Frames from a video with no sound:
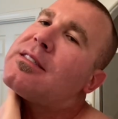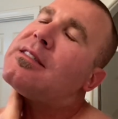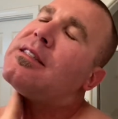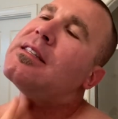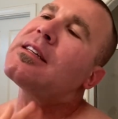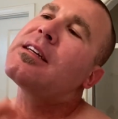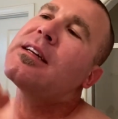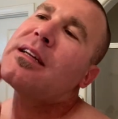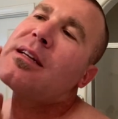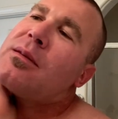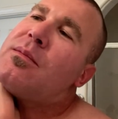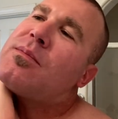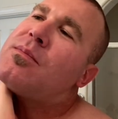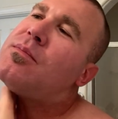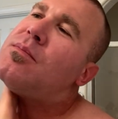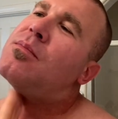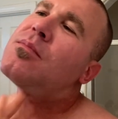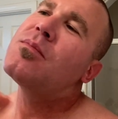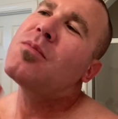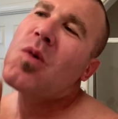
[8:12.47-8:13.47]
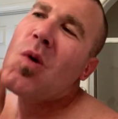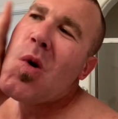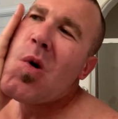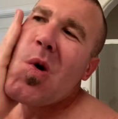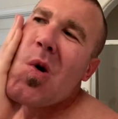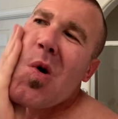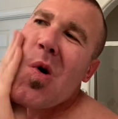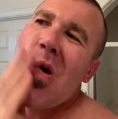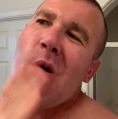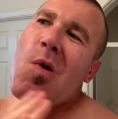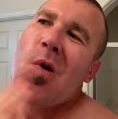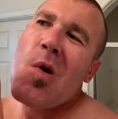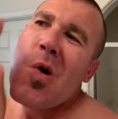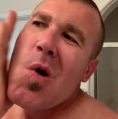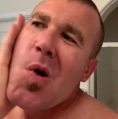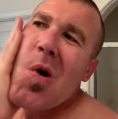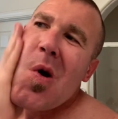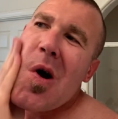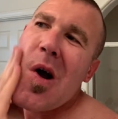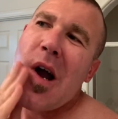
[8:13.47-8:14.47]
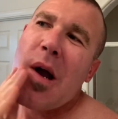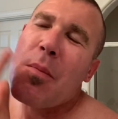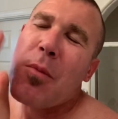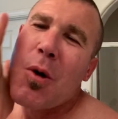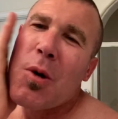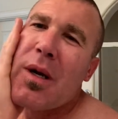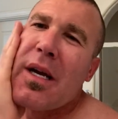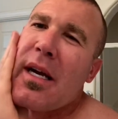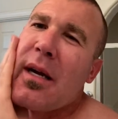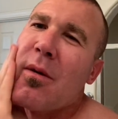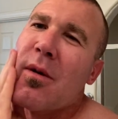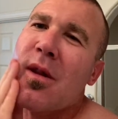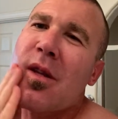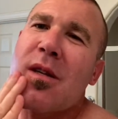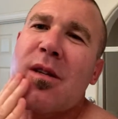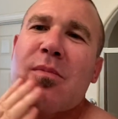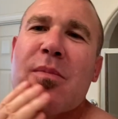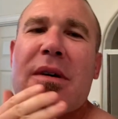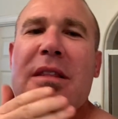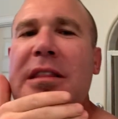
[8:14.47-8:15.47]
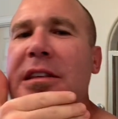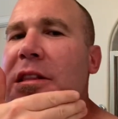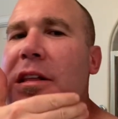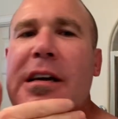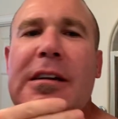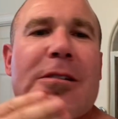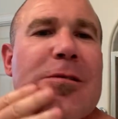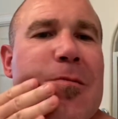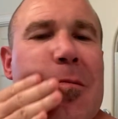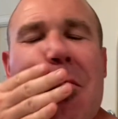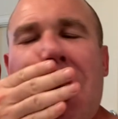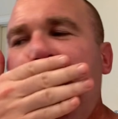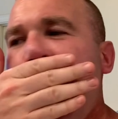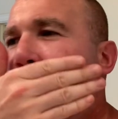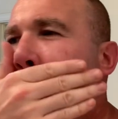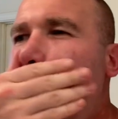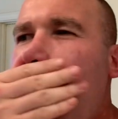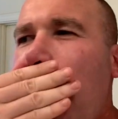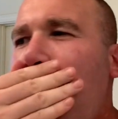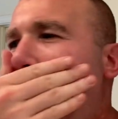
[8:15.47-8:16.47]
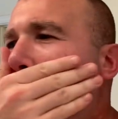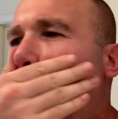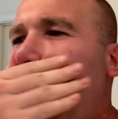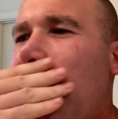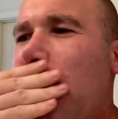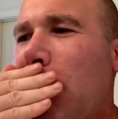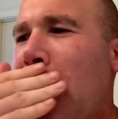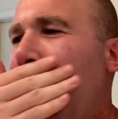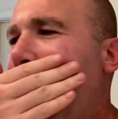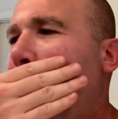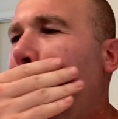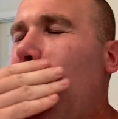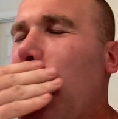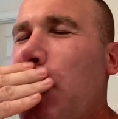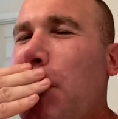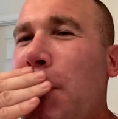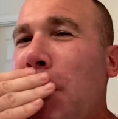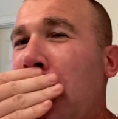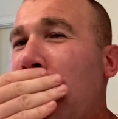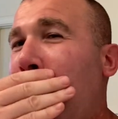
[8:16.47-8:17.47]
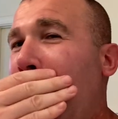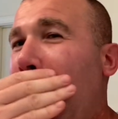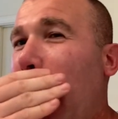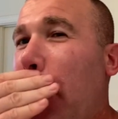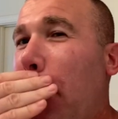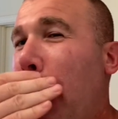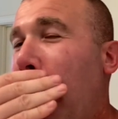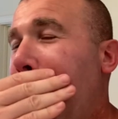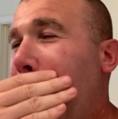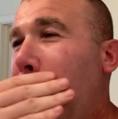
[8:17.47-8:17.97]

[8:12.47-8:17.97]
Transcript: the I'm okay with this mentholated. It's not over the top.